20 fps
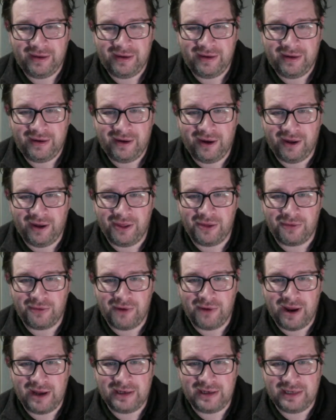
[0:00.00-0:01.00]
on the
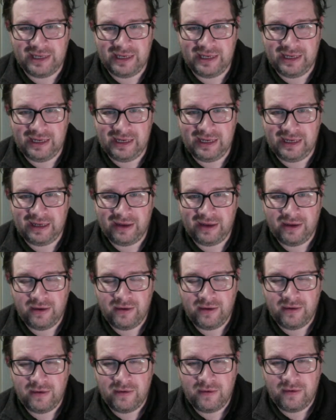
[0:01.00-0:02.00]
right D
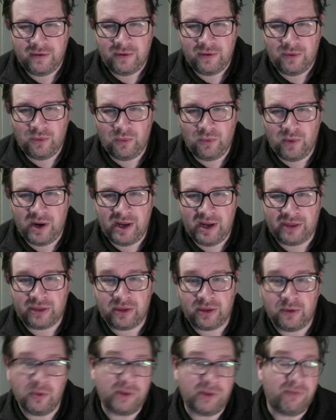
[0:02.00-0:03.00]

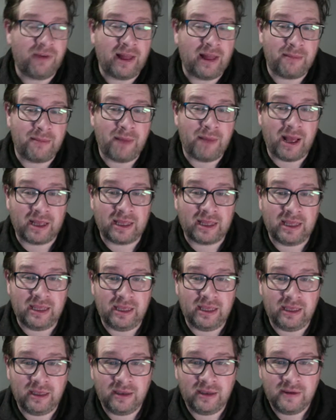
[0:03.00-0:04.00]
with
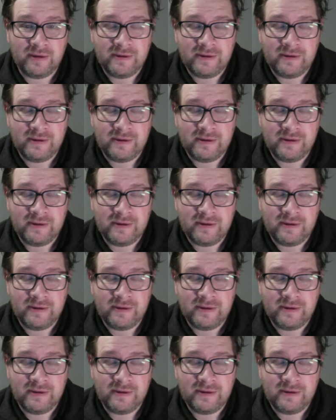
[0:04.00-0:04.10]
Valimaki.